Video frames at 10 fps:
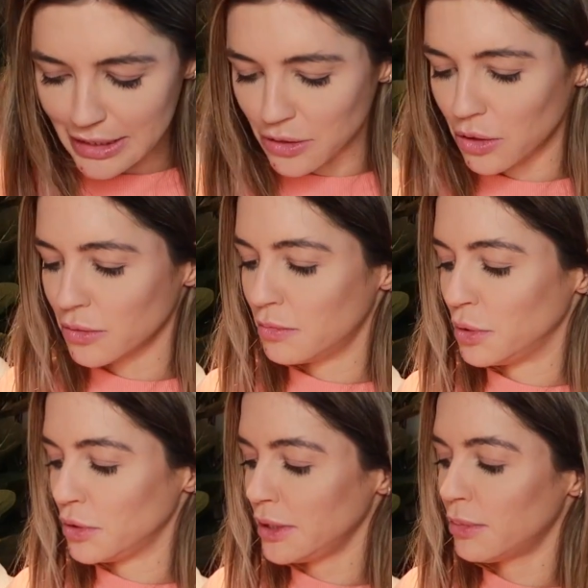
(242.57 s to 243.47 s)
It's called
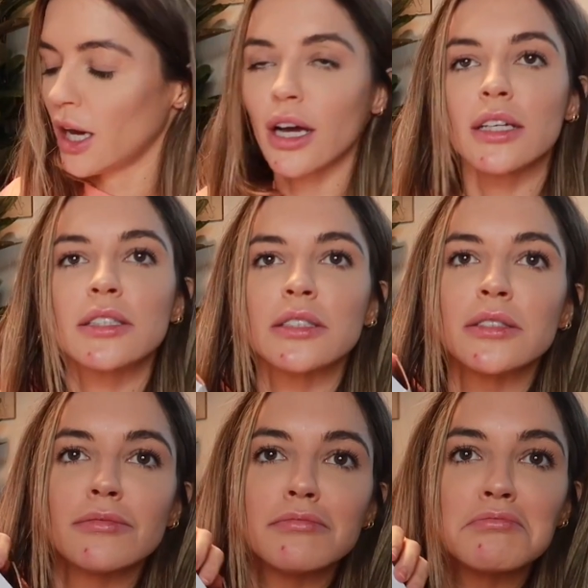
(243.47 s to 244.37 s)
Booty Box.
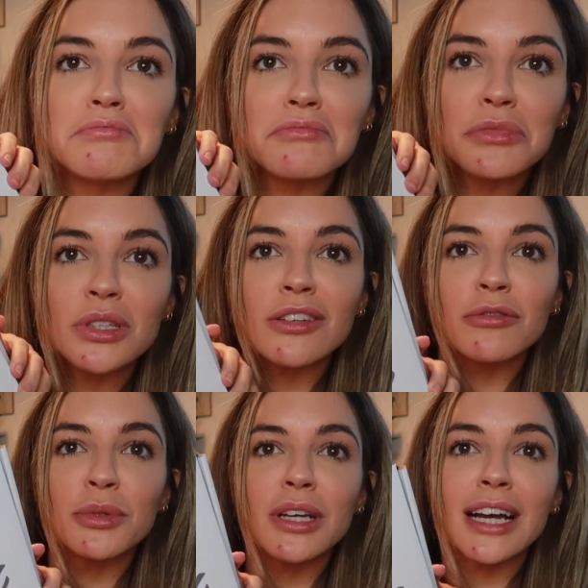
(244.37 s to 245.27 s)

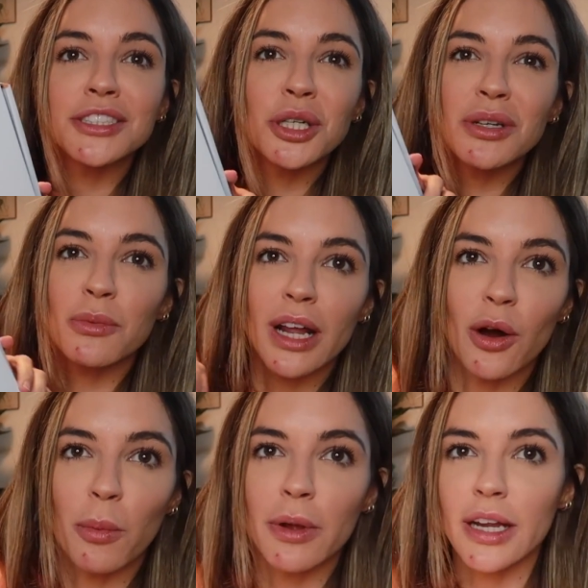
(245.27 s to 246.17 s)
I showed it when I
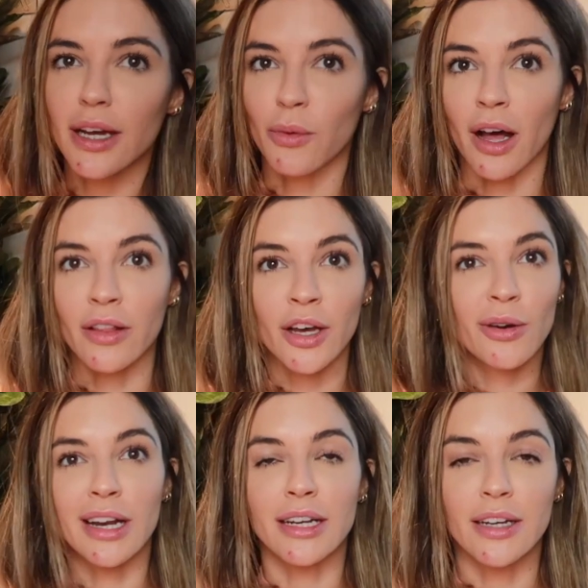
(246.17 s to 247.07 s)
opened it a while ago,
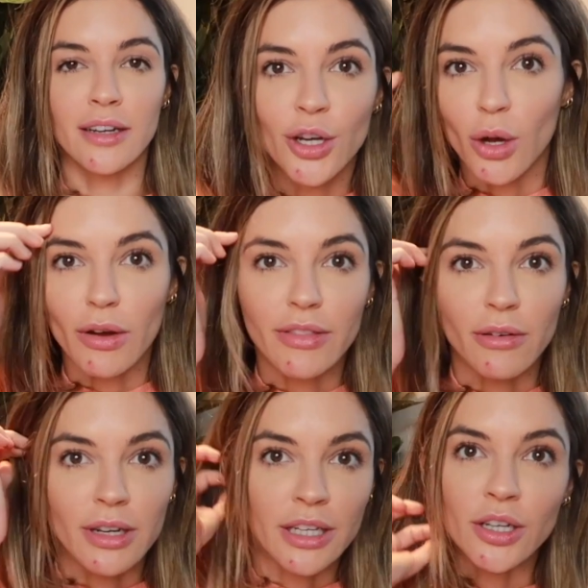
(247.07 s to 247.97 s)
and I didn't know if they
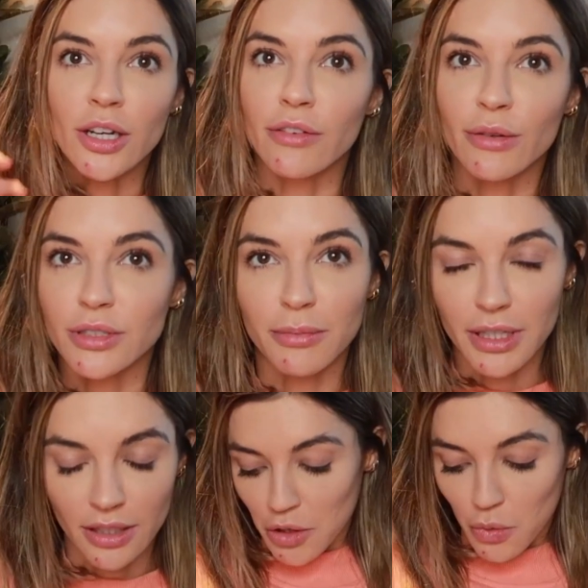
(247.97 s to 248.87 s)
were any good or if it was
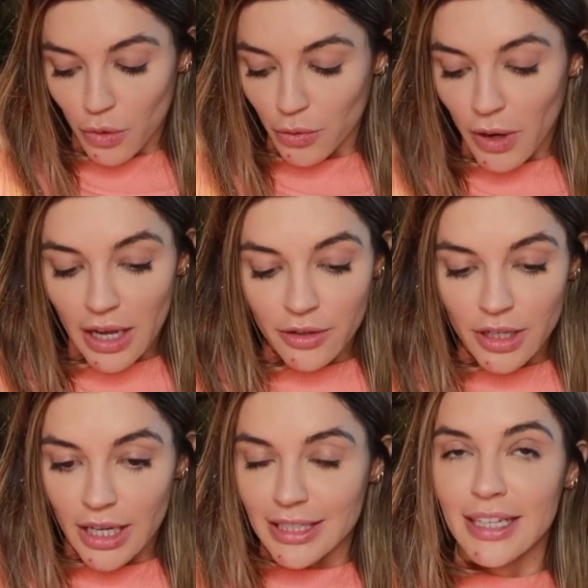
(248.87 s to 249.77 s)
something worthwhile or
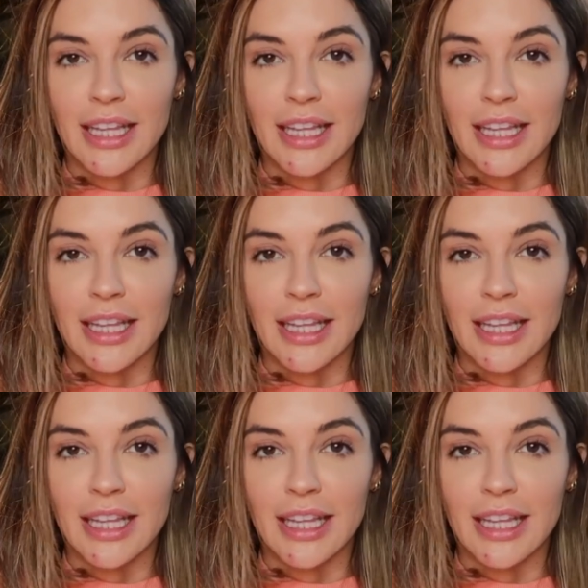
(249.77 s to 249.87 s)
not.